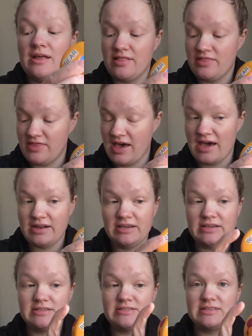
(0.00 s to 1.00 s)
That
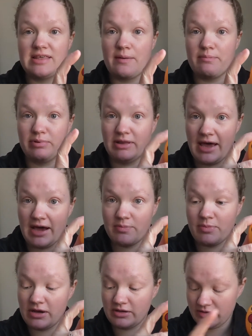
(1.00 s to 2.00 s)
is that black
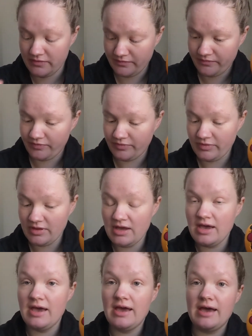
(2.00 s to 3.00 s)
button
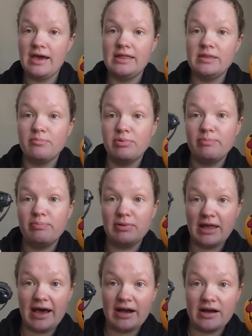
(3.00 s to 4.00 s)
and the
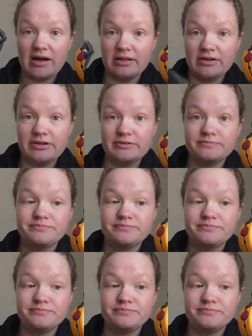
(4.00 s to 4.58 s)
black collar.